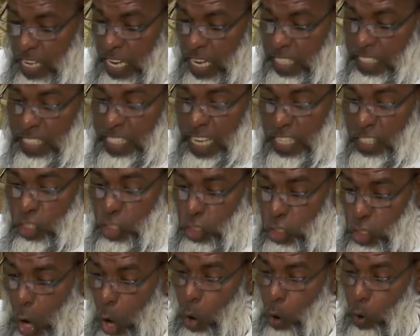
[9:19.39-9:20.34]
it's as
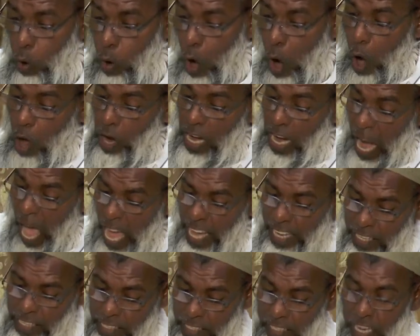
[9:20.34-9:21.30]
though or
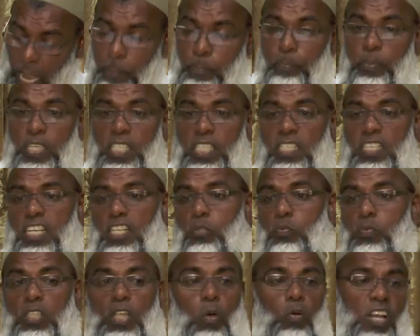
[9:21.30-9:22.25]
like that person is
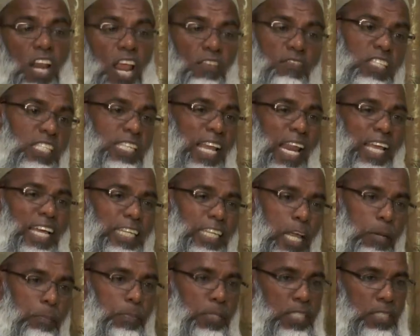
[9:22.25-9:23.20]
without life. He's like a
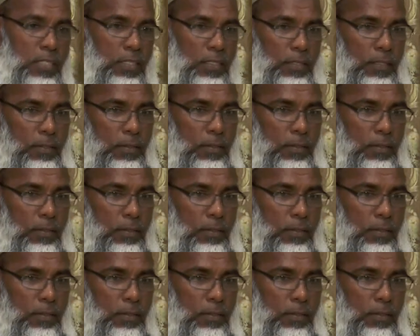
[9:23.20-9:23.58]
dead person.